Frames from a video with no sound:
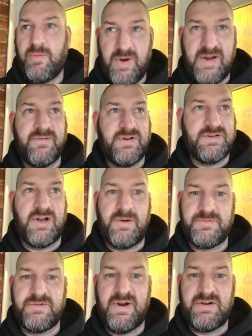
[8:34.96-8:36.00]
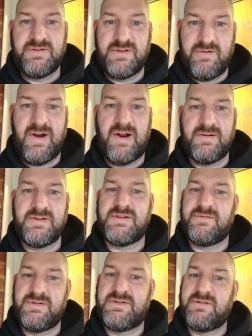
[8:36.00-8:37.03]
waving his arms around to the crowd as
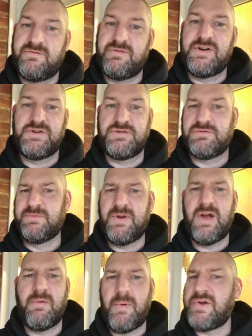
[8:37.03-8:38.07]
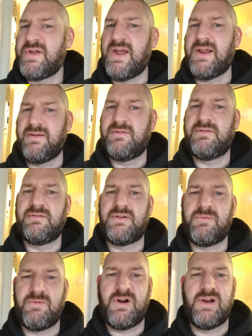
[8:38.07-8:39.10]
if to sort of reassure them, no, I'm okay.
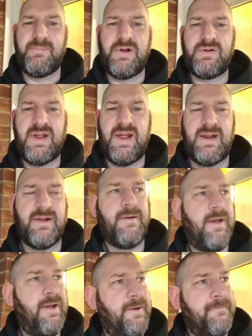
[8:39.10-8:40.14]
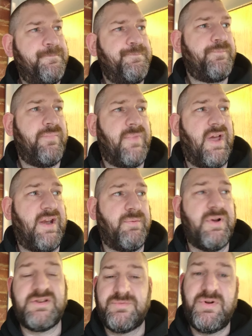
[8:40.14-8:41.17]
Don't worry, I'm okay. And he
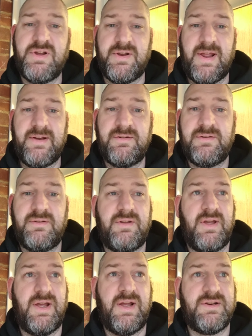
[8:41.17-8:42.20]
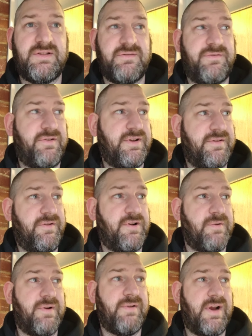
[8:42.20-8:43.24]
went to work then, and in the
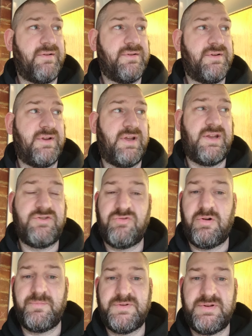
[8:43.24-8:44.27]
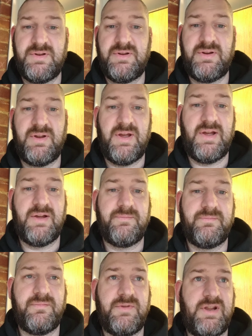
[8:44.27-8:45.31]
following round, he dropped
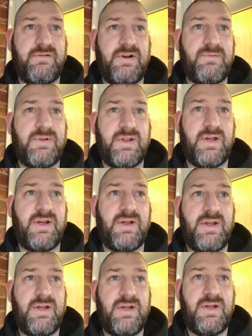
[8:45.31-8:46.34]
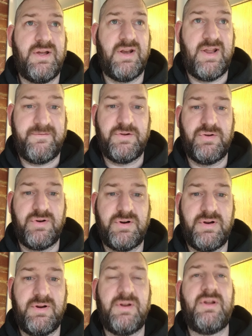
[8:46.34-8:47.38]
Nery with a left
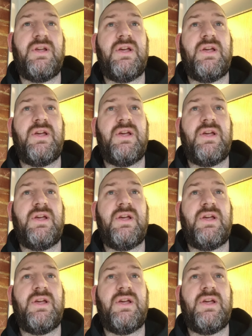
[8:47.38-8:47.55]
hook.